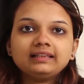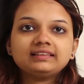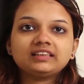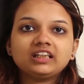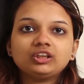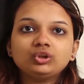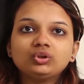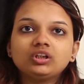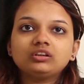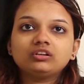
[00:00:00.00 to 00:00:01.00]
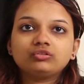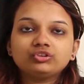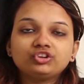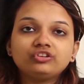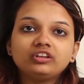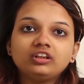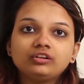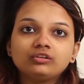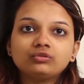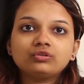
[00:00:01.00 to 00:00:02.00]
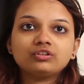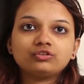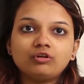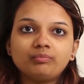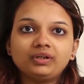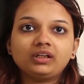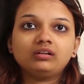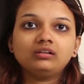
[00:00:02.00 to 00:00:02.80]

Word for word: Let's take a look at the question related to this topic.